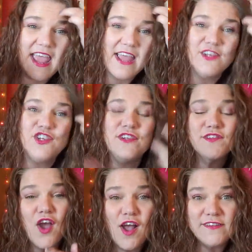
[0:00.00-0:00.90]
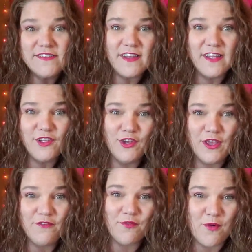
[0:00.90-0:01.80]
and she's constantly
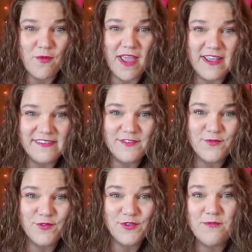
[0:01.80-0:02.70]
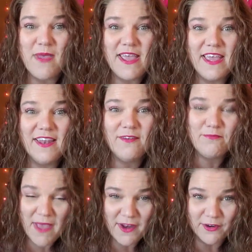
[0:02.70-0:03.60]
looking for ways to make it
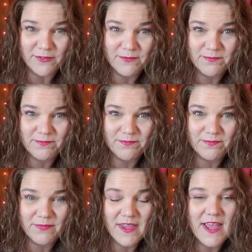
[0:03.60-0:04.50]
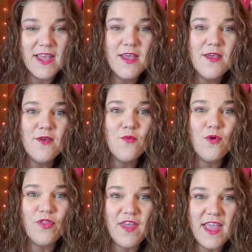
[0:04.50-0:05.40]
better.
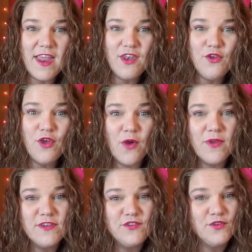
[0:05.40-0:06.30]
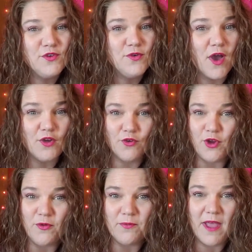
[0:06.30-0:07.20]
Well, then you go into a
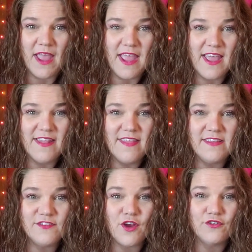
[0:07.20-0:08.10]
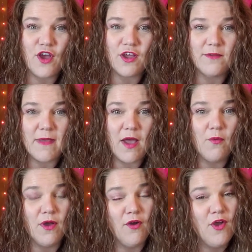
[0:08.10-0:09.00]
group and they start talking
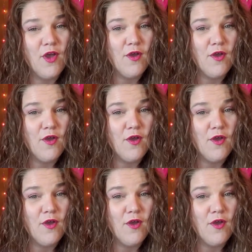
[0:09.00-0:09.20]
about, well,